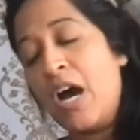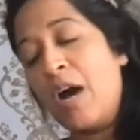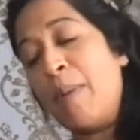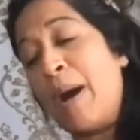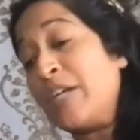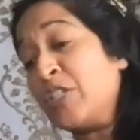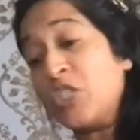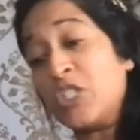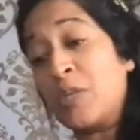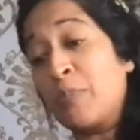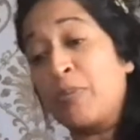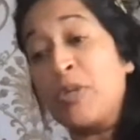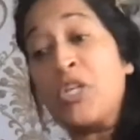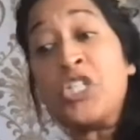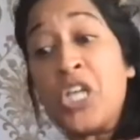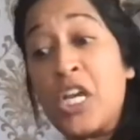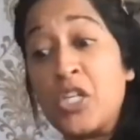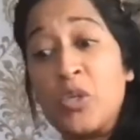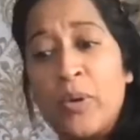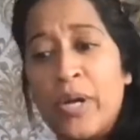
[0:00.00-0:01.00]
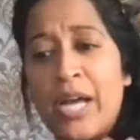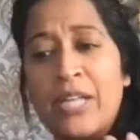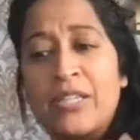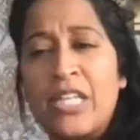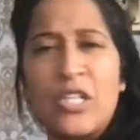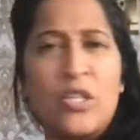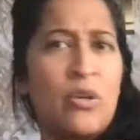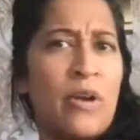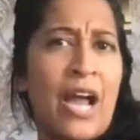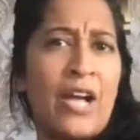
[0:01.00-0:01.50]
Um, I just appreciate you, and I
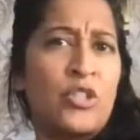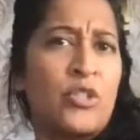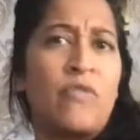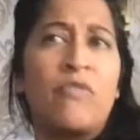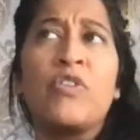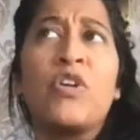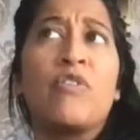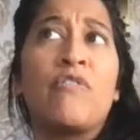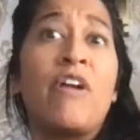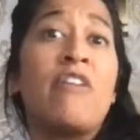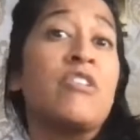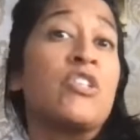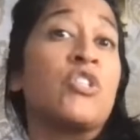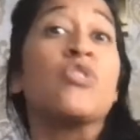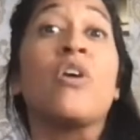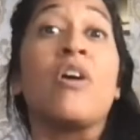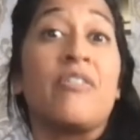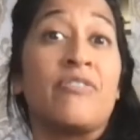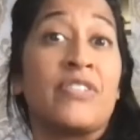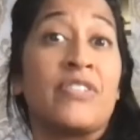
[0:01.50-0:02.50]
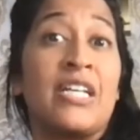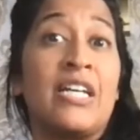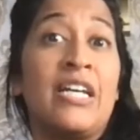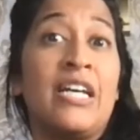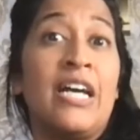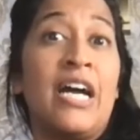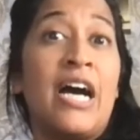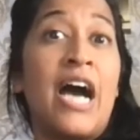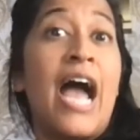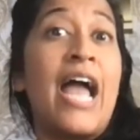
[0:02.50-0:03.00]
think you're actually you're very soft.
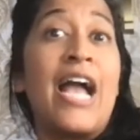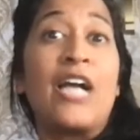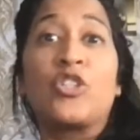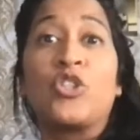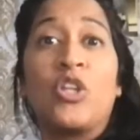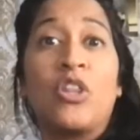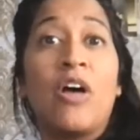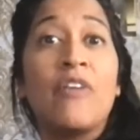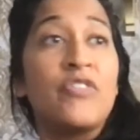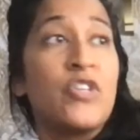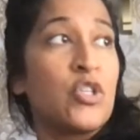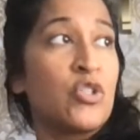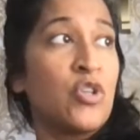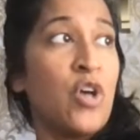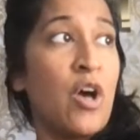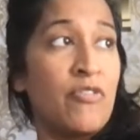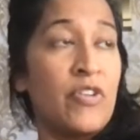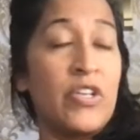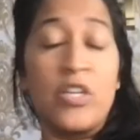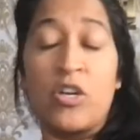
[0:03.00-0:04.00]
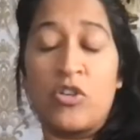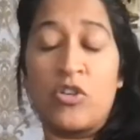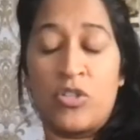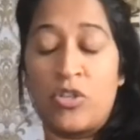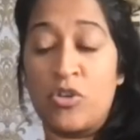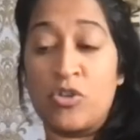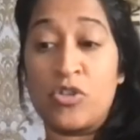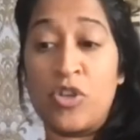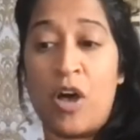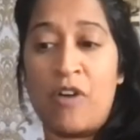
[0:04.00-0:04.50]
I actually love your soft your
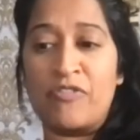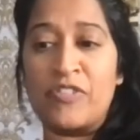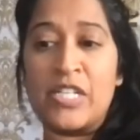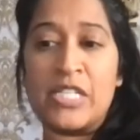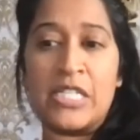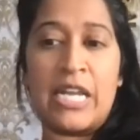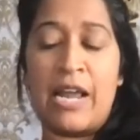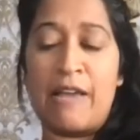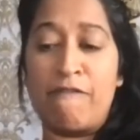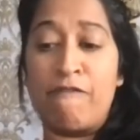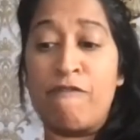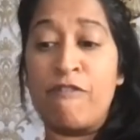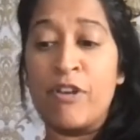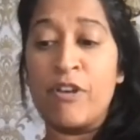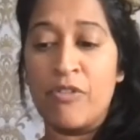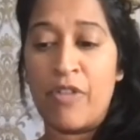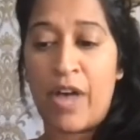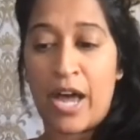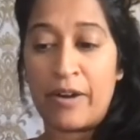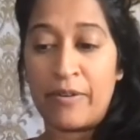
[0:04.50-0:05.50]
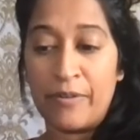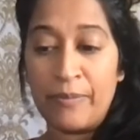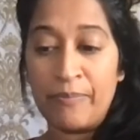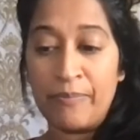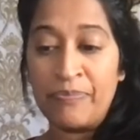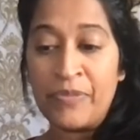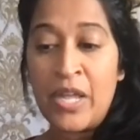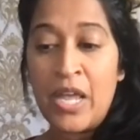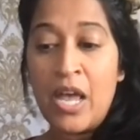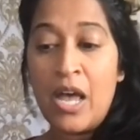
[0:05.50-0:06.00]
your softness, and I feel that
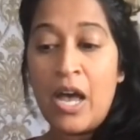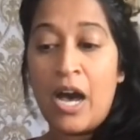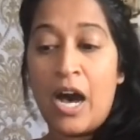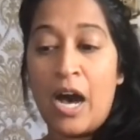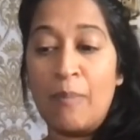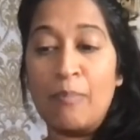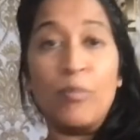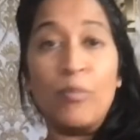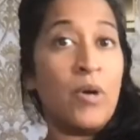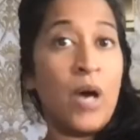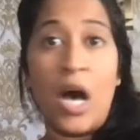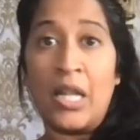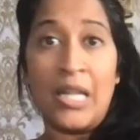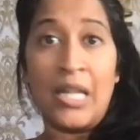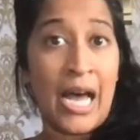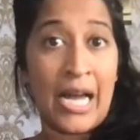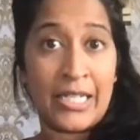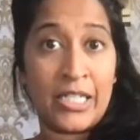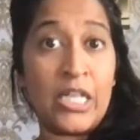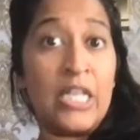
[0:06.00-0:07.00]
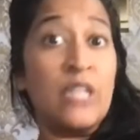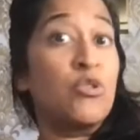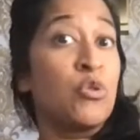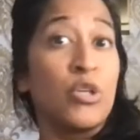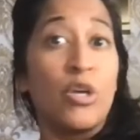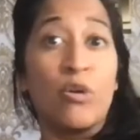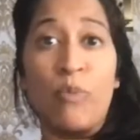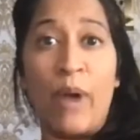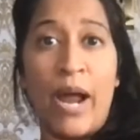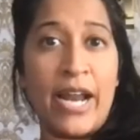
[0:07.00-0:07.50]
um, a lot
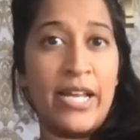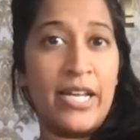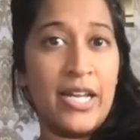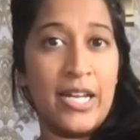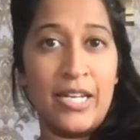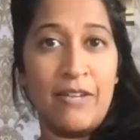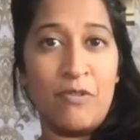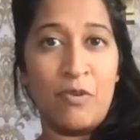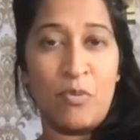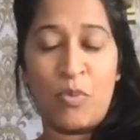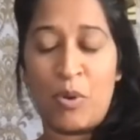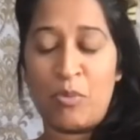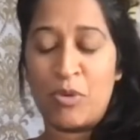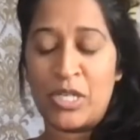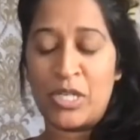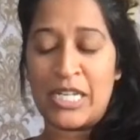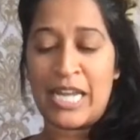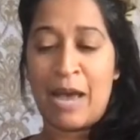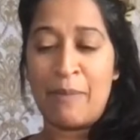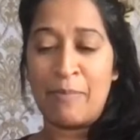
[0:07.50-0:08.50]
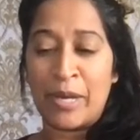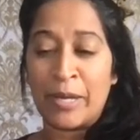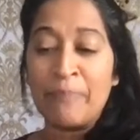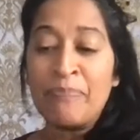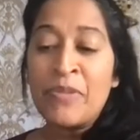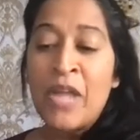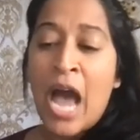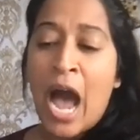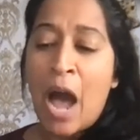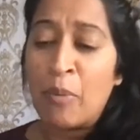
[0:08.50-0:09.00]
through your writing and even when we're
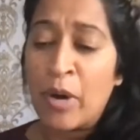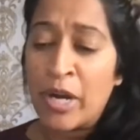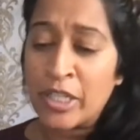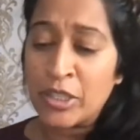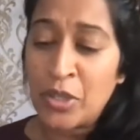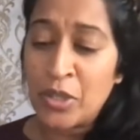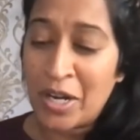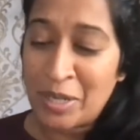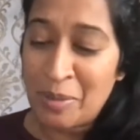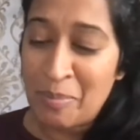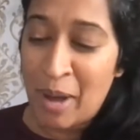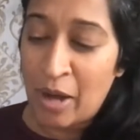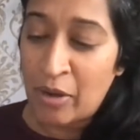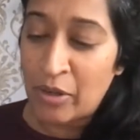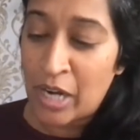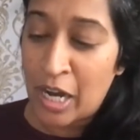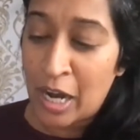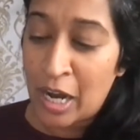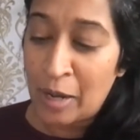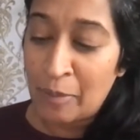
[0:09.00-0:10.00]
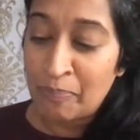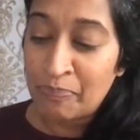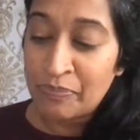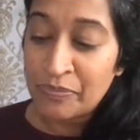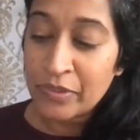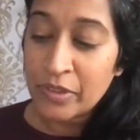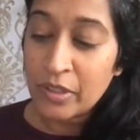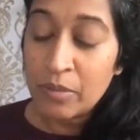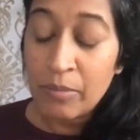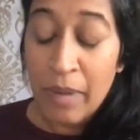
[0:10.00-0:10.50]
DMing. I want to talk about.
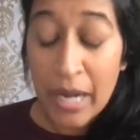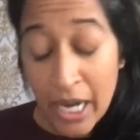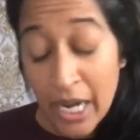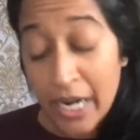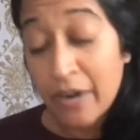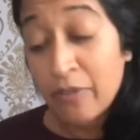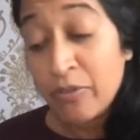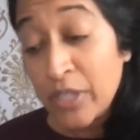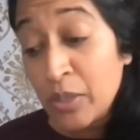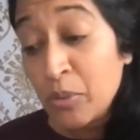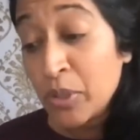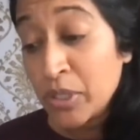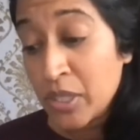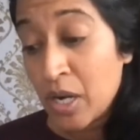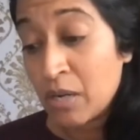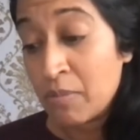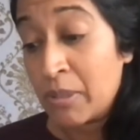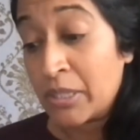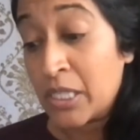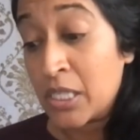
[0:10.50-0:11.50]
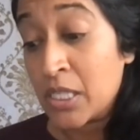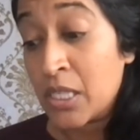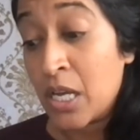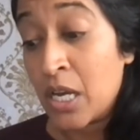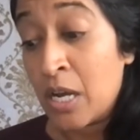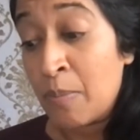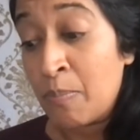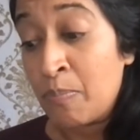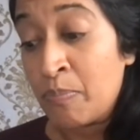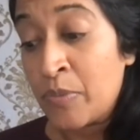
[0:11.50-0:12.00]
Um, my God, I really want to talk about this.
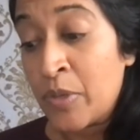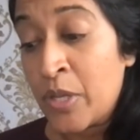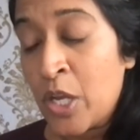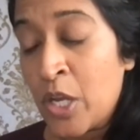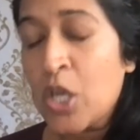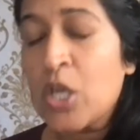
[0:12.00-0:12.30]
Um,